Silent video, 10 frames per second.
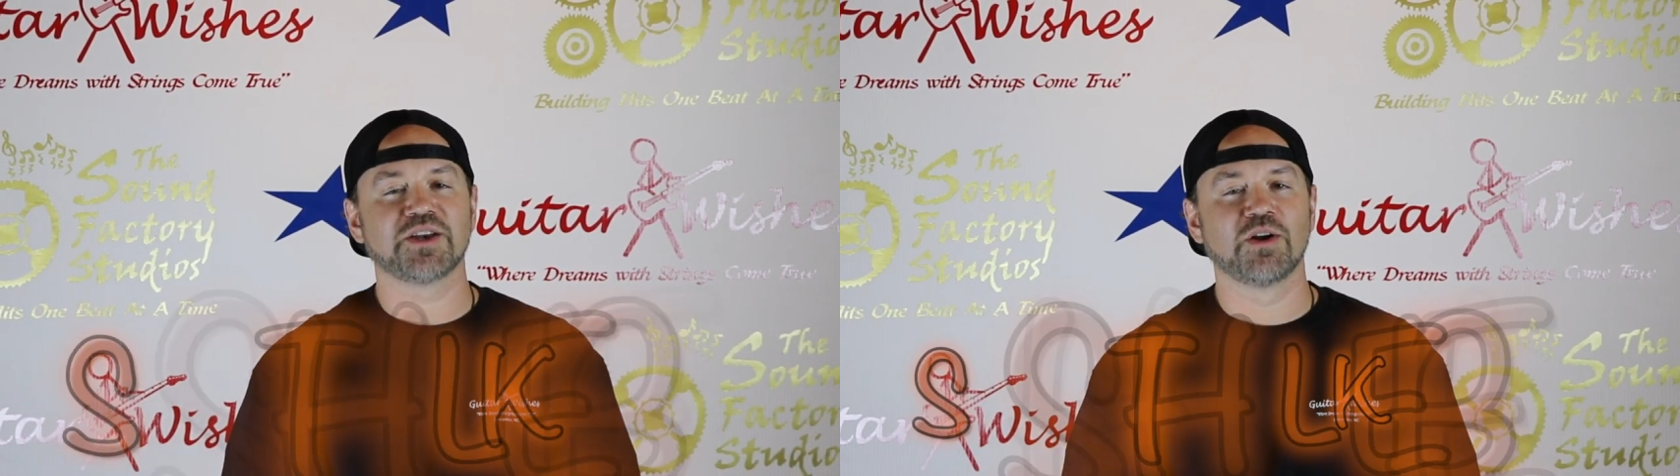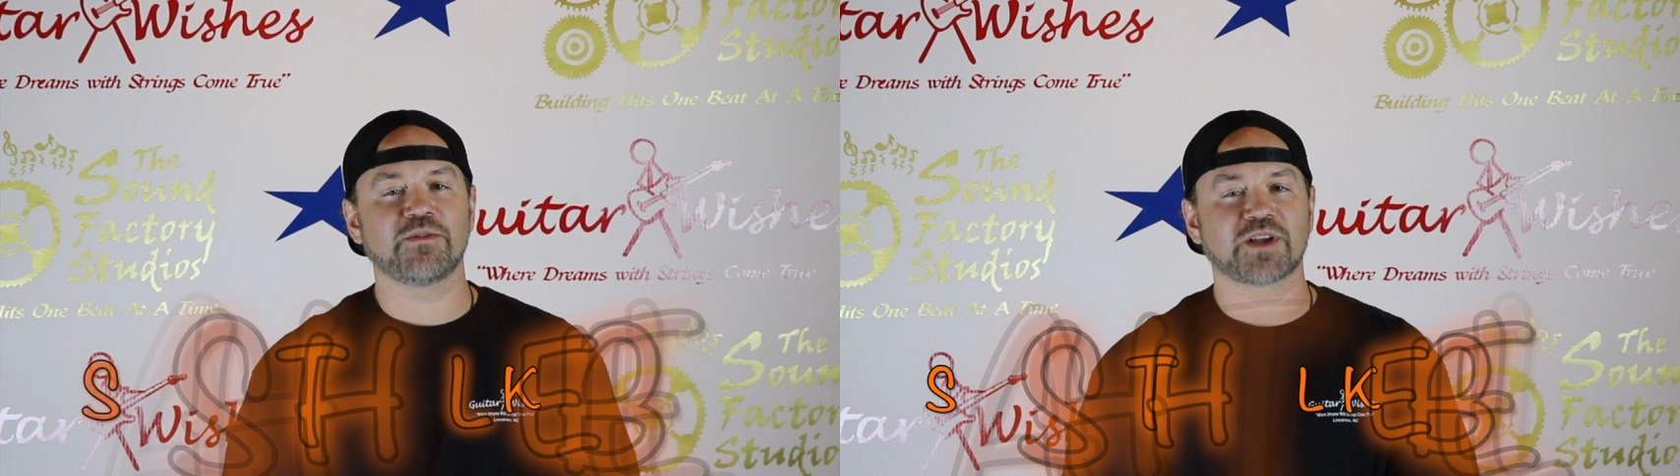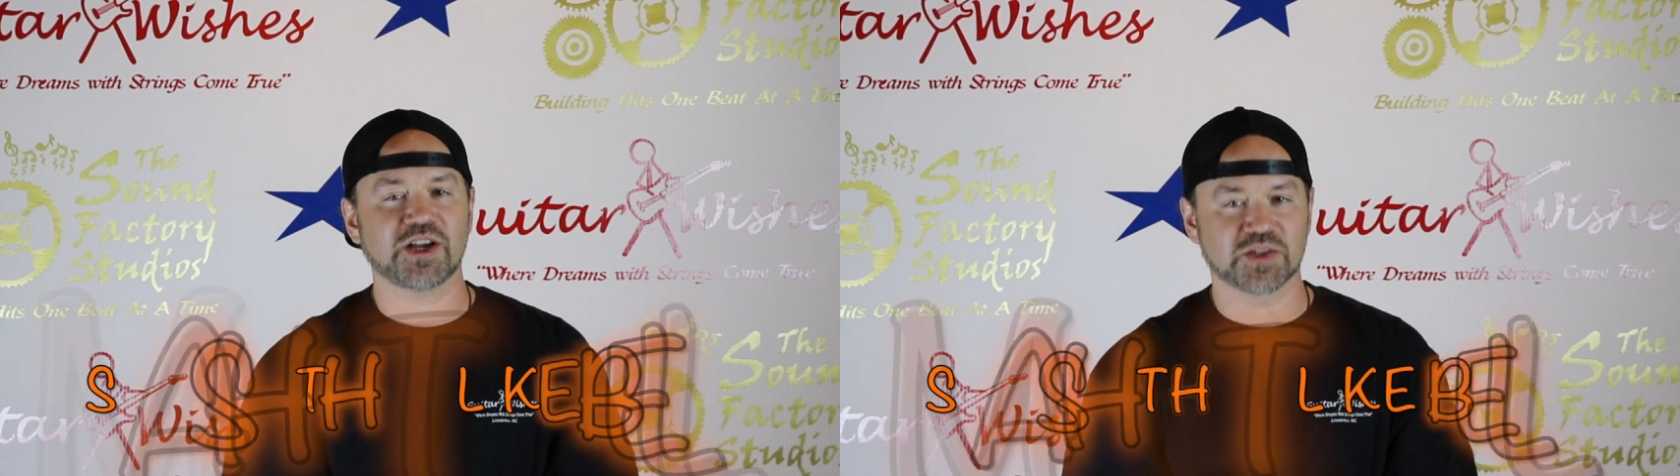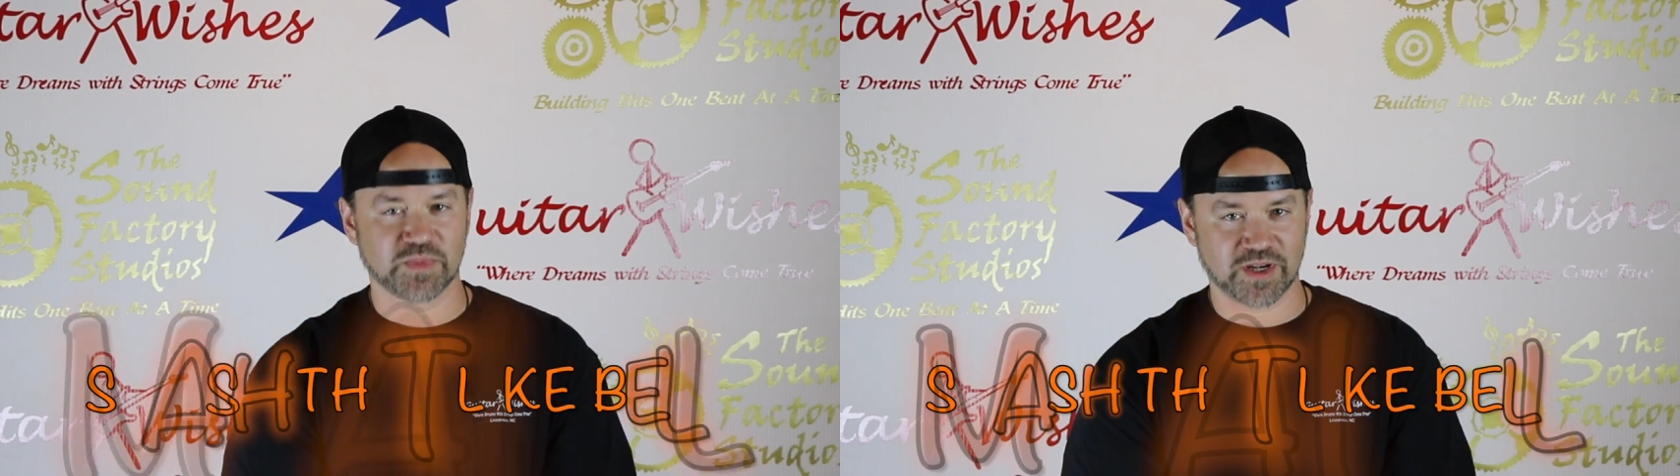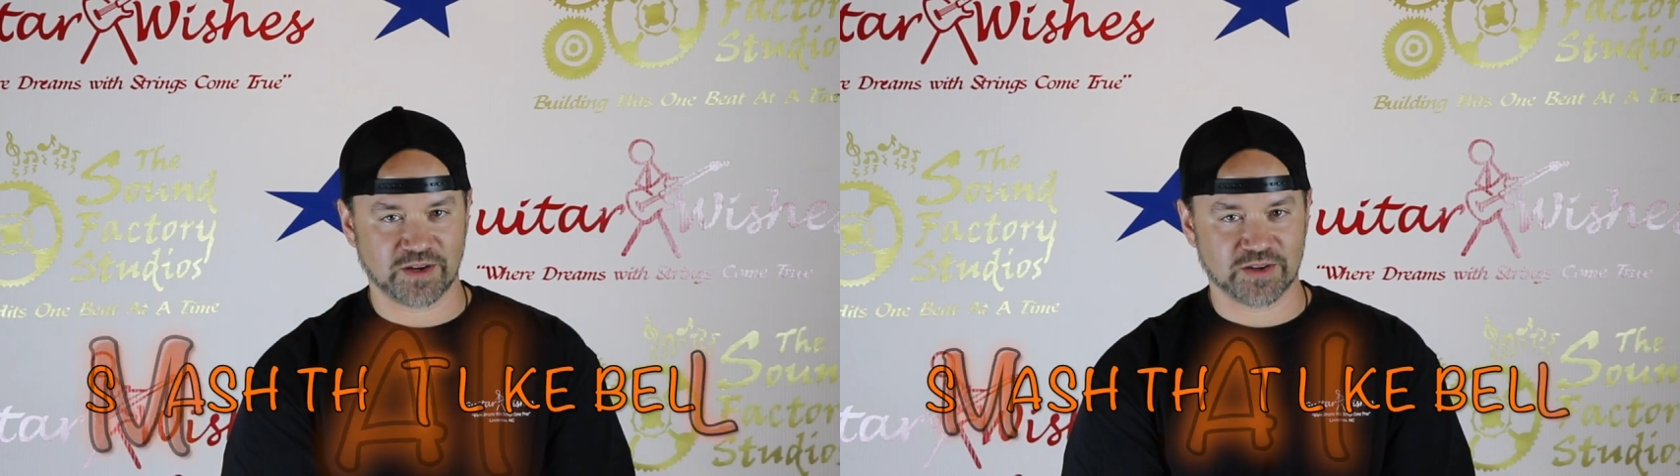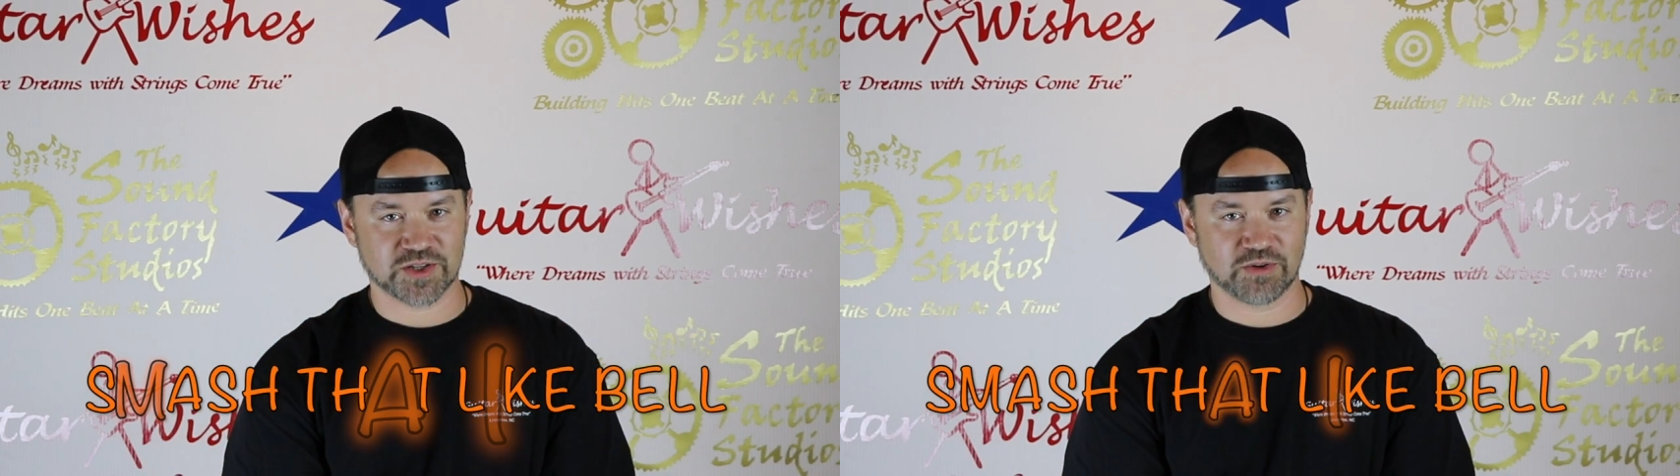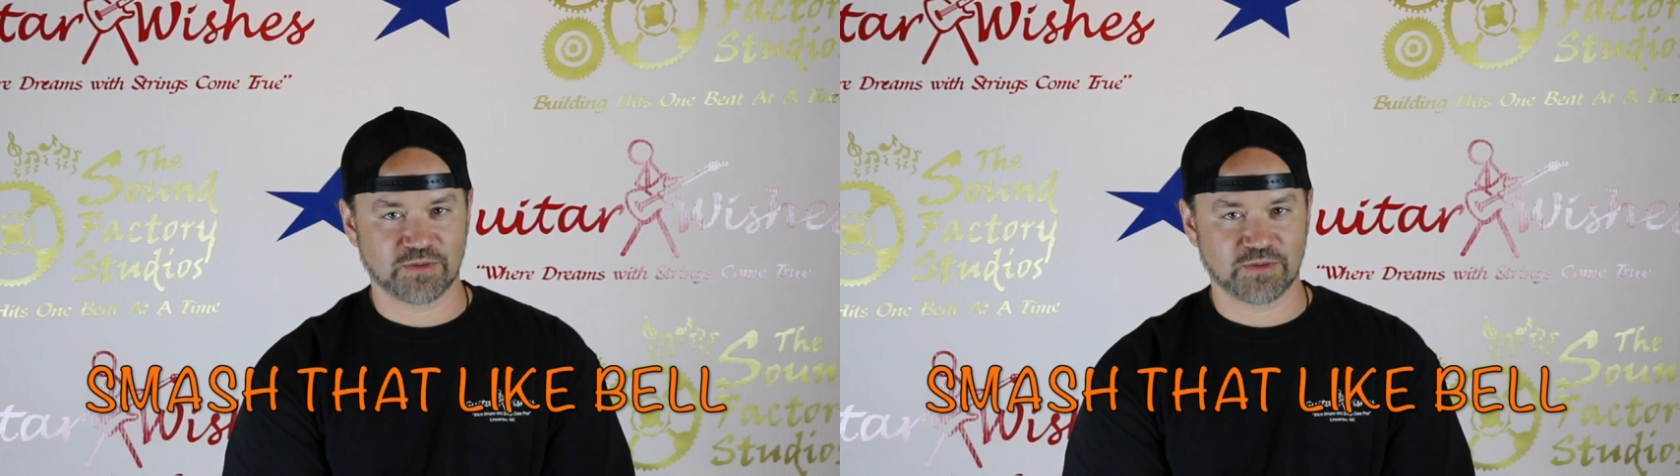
notification bell so you're